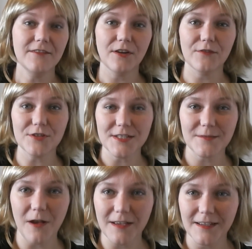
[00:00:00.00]
Even if you're
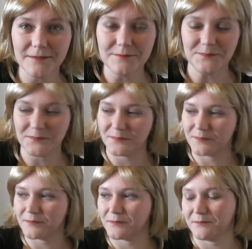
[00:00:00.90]
just
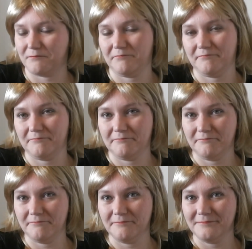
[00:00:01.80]

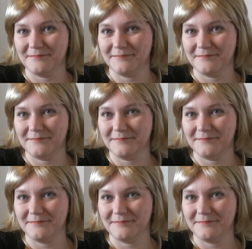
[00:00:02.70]
walking...